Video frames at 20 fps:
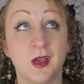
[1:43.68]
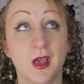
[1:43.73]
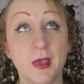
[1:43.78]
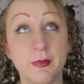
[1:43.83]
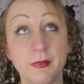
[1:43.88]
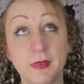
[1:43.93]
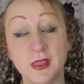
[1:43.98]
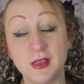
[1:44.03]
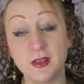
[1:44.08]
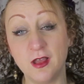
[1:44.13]

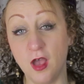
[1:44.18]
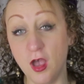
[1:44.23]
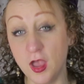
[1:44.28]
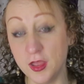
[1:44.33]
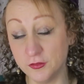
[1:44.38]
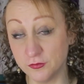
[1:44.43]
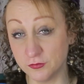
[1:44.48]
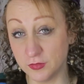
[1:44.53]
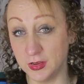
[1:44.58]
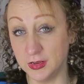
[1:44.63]
I mean,
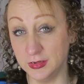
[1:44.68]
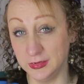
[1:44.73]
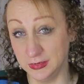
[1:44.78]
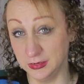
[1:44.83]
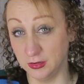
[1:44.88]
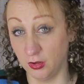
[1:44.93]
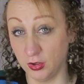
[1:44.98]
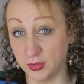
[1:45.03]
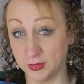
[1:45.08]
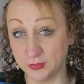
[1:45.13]
I'd really
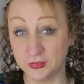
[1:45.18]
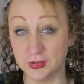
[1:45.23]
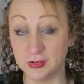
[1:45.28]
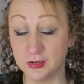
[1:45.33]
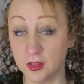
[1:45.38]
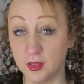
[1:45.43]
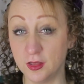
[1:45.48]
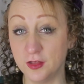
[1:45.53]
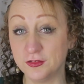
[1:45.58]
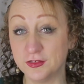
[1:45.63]
like to
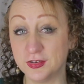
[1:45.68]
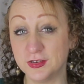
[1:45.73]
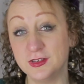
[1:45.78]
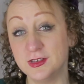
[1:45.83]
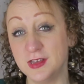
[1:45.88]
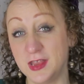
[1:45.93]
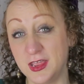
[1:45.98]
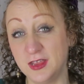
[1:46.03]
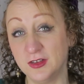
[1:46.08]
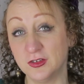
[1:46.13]
learn to
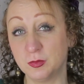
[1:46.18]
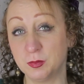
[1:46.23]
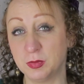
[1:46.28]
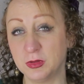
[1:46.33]
knit,